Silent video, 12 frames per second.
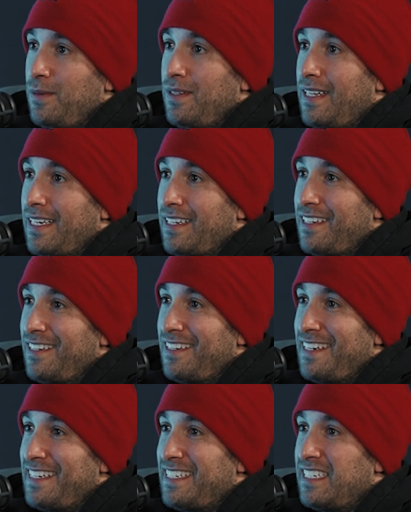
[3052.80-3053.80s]
would like
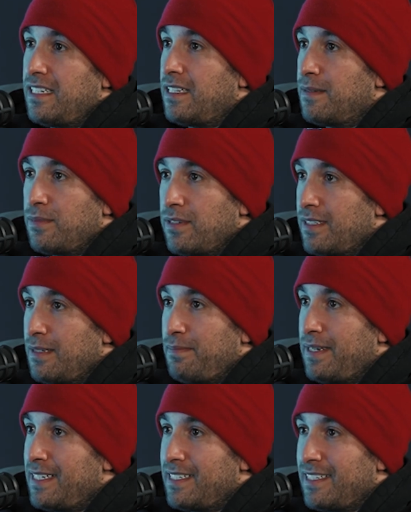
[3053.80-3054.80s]
deliberately
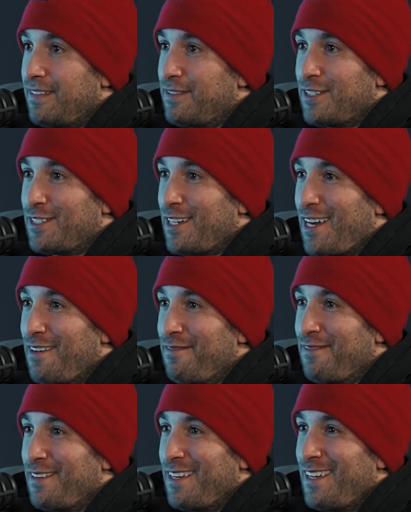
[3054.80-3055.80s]
piss lifters off.
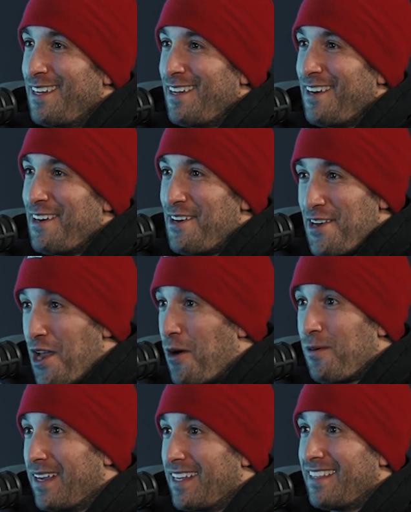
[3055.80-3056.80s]
Oh yeah.
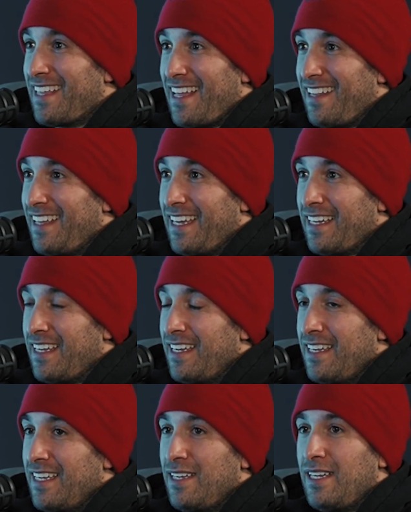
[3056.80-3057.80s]
Knowing that like
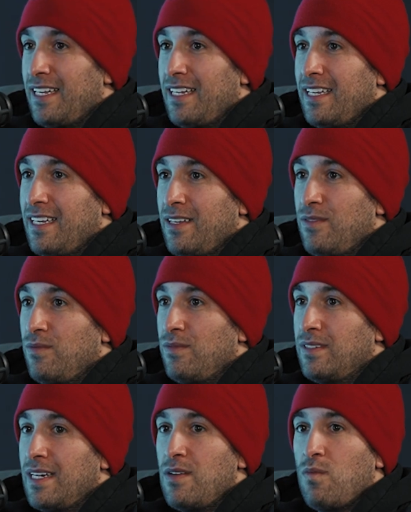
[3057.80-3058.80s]
he
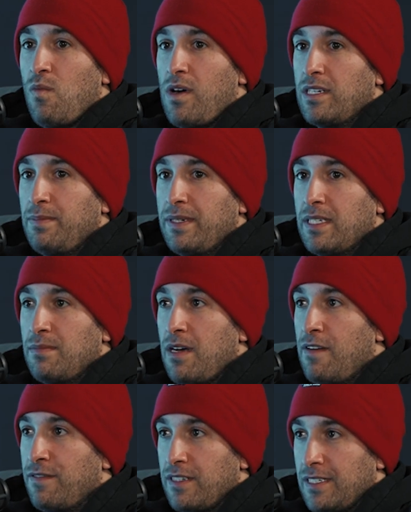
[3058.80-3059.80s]
didn't want to piss them
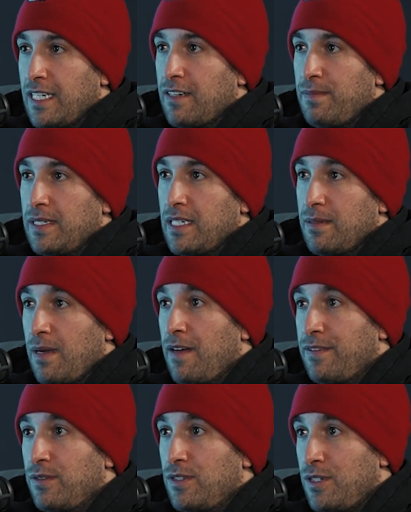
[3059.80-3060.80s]
off for the sake of pissing them off.
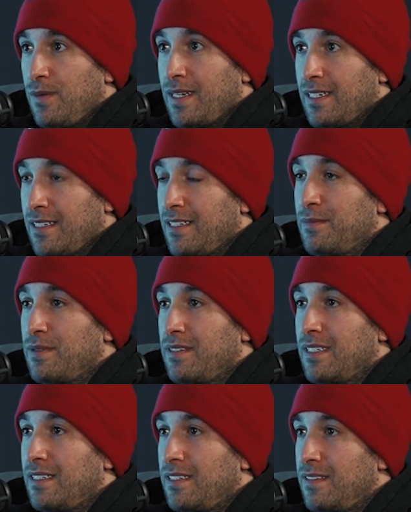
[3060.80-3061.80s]
He was doing it
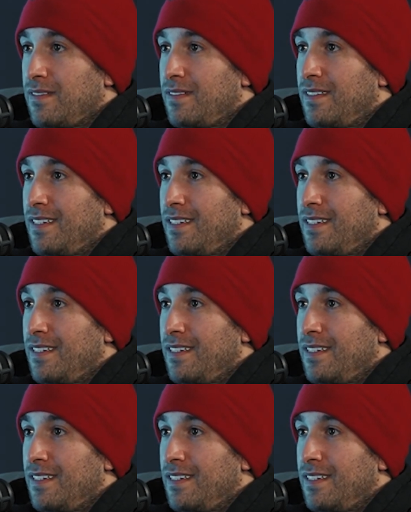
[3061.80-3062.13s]
deliberately to